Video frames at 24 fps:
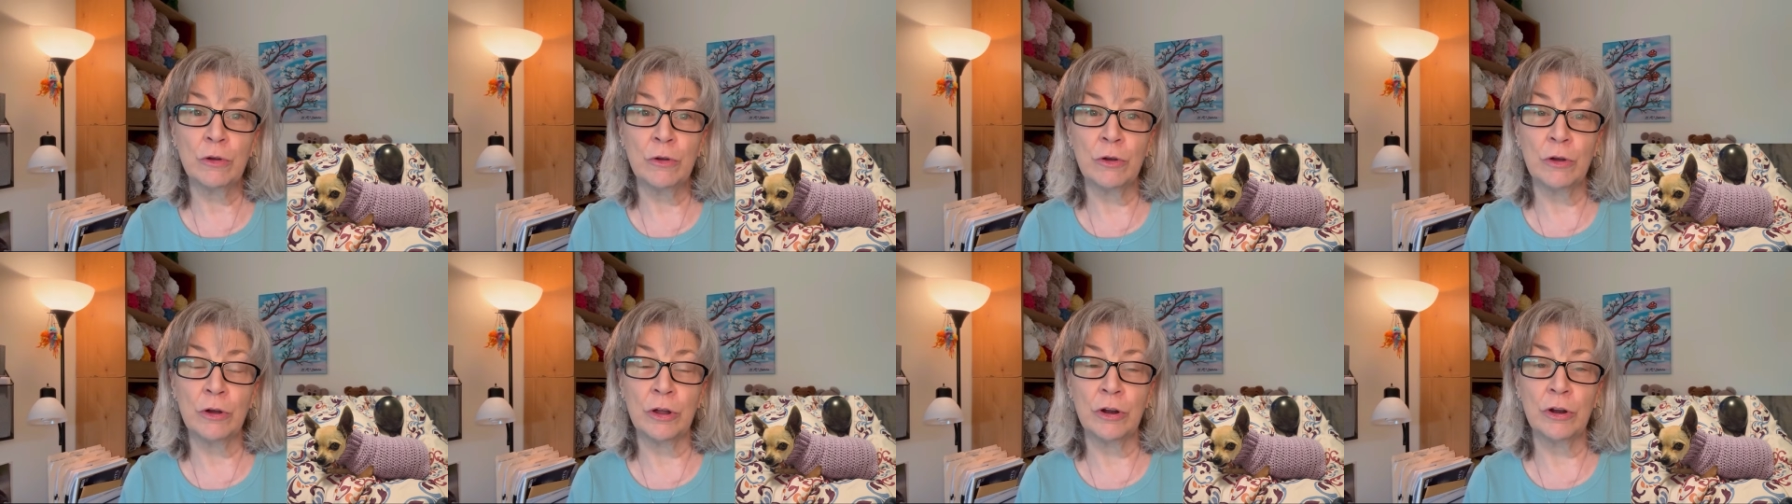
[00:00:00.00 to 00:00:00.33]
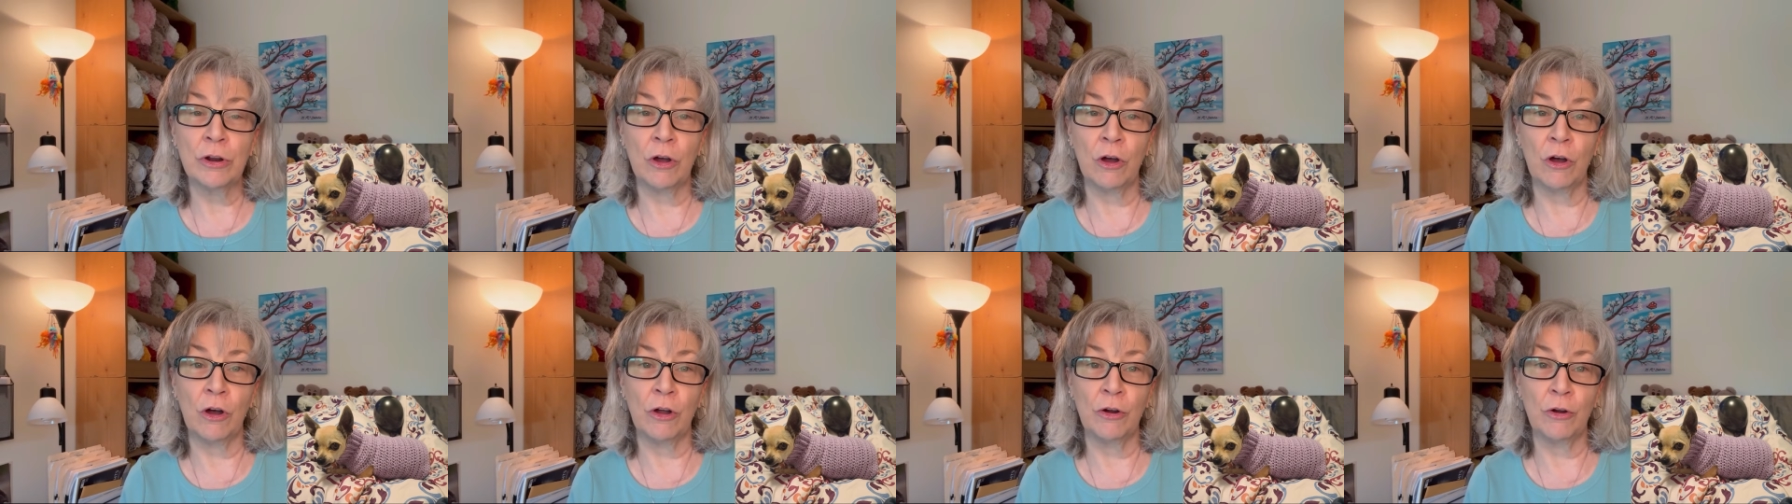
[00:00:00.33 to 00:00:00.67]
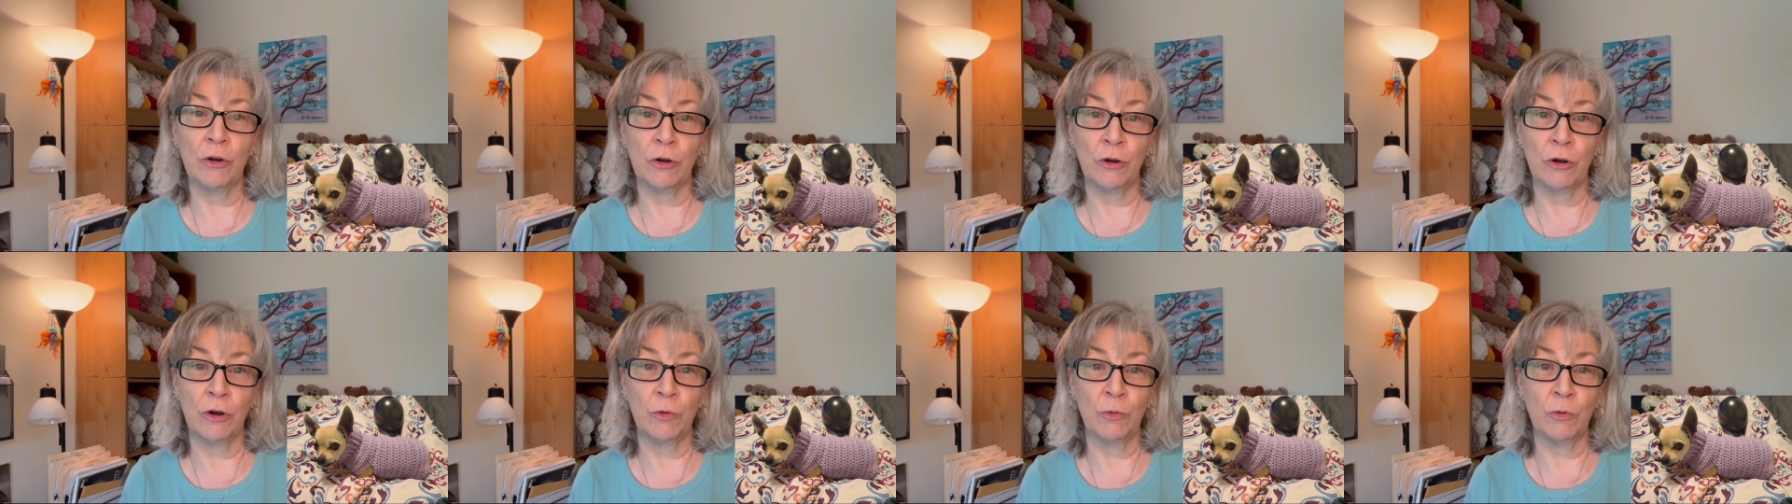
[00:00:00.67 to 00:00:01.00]
good on
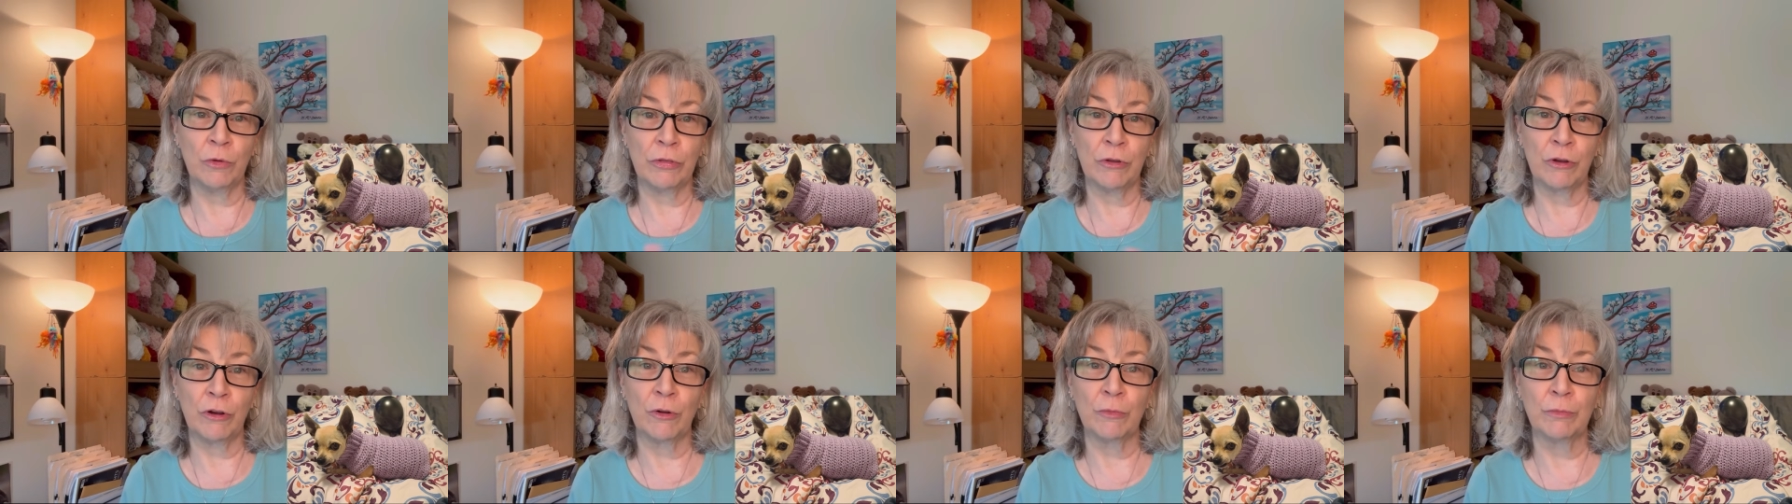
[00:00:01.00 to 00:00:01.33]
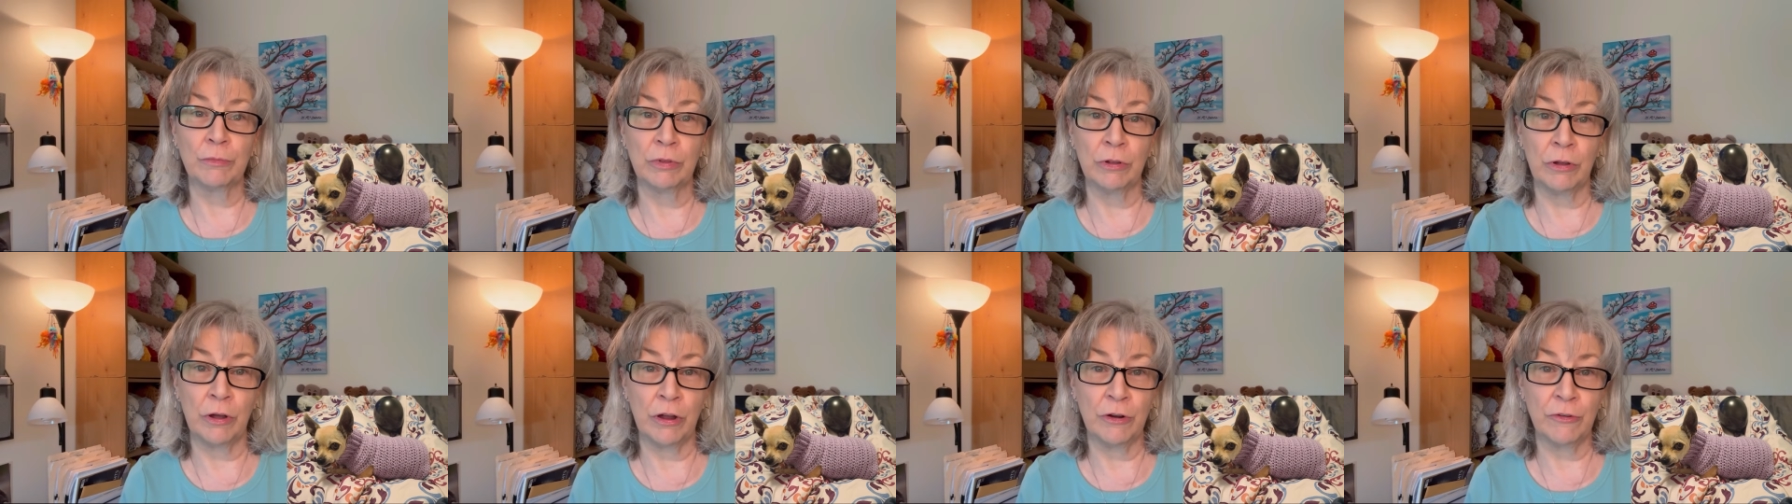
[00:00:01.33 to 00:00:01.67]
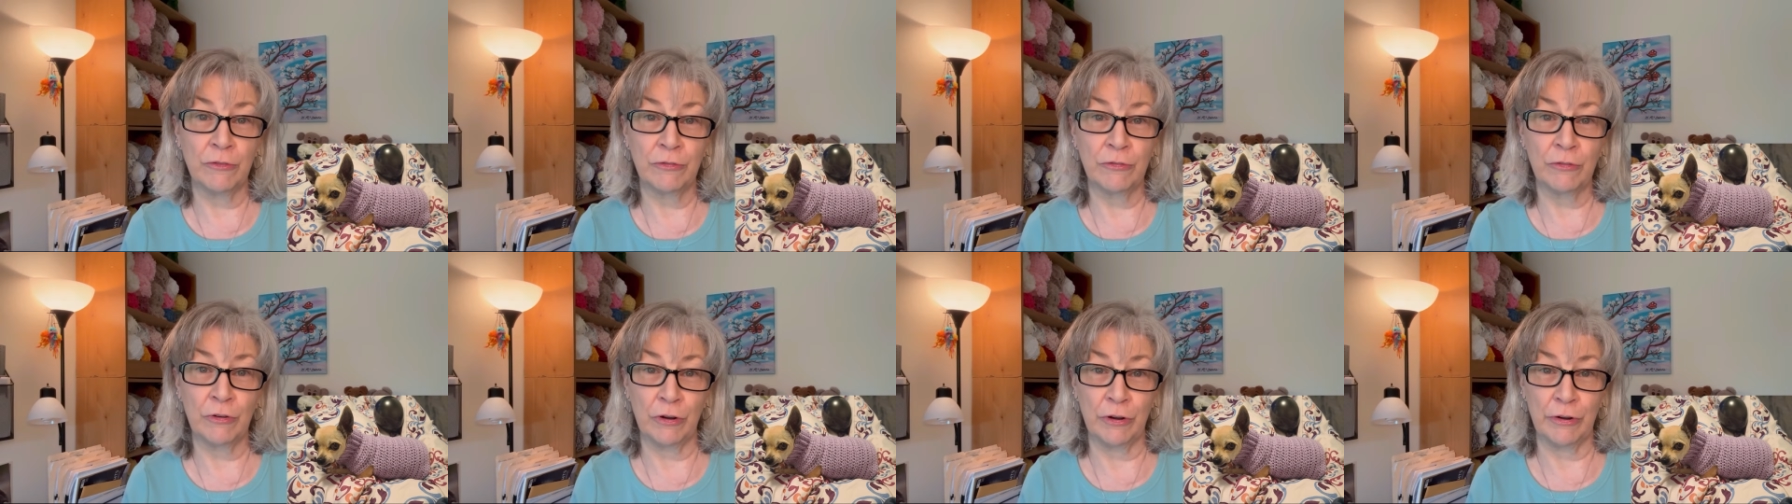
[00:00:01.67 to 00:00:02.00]
her with her
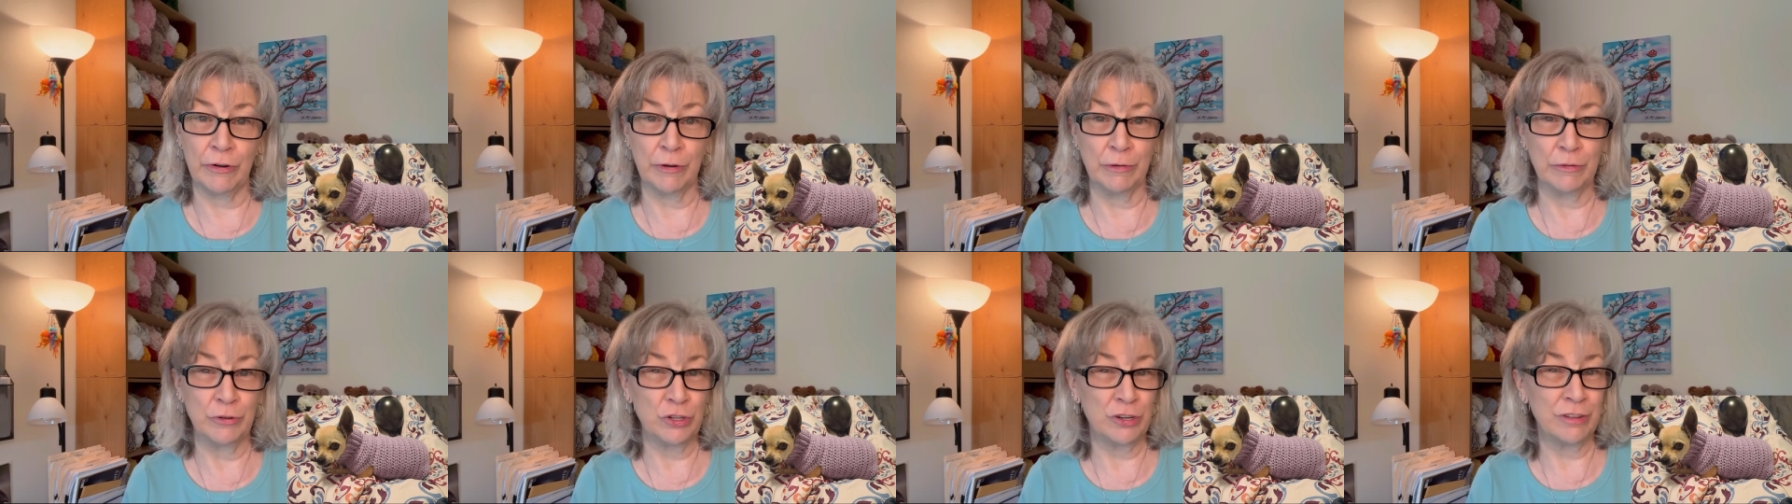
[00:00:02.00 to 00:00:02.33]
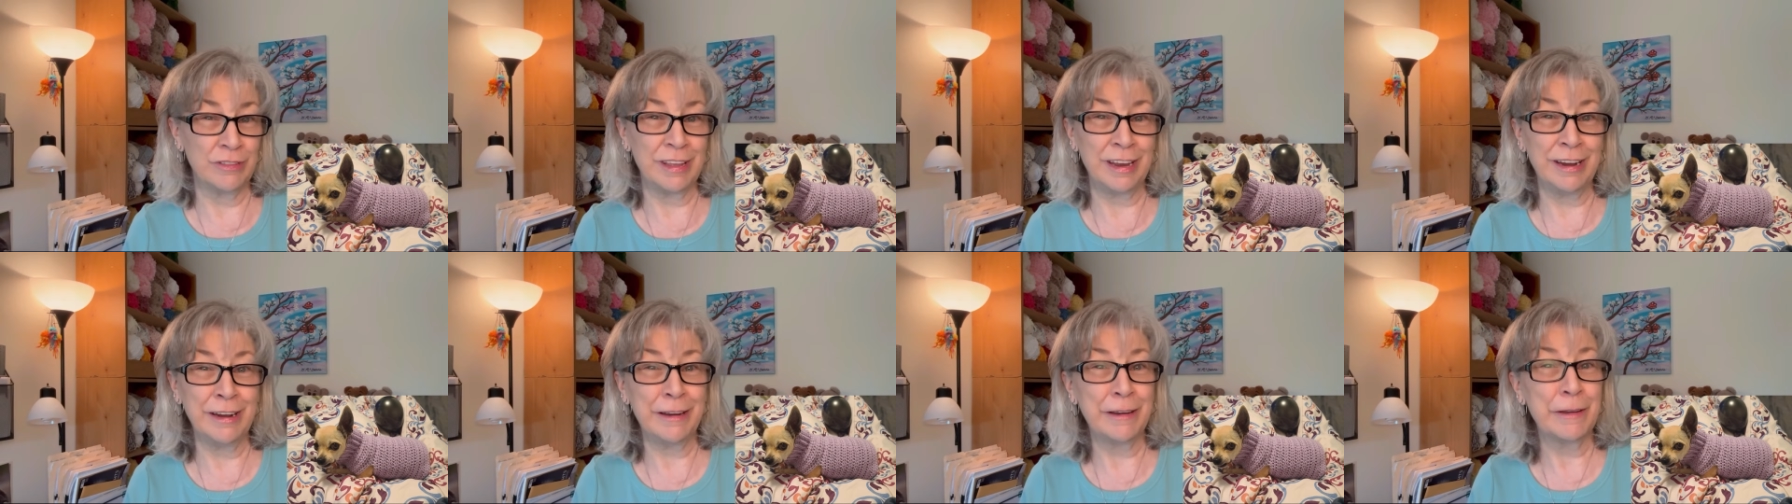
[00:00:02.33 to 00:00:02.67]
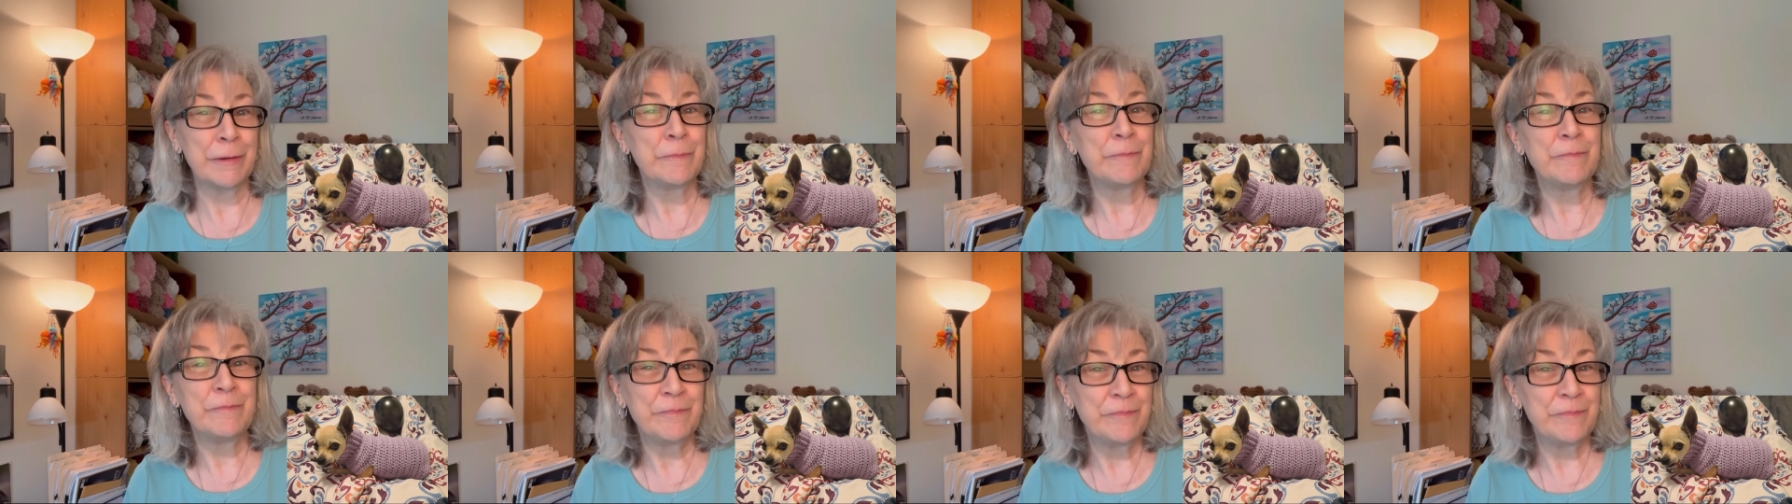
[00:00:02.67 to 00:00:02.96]
blonde fur, don't you think?